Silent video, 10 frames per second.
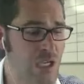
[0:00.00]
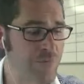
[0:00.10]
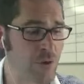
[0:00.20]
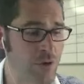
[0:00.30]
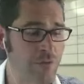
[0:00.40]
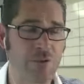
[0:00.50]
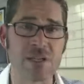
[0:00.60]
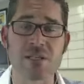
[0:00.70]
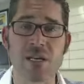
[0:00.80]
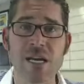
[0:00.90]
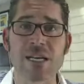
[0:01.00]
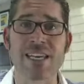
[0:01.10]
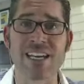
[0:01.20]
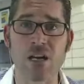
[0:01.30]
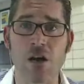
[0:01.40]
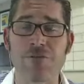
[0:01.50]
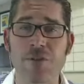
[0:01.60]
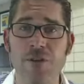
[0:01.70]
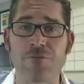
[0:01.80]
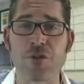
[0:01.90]
If you're on the fence, get off
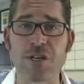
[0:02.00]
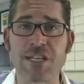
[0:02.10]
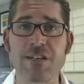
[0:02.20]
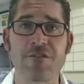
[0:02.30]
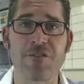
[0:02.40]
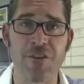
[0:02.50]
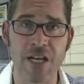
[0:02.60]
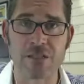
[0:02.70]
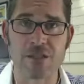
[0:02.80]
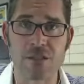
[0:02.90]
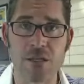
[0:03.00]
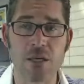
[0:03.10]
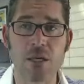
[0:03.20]
the freaking fence.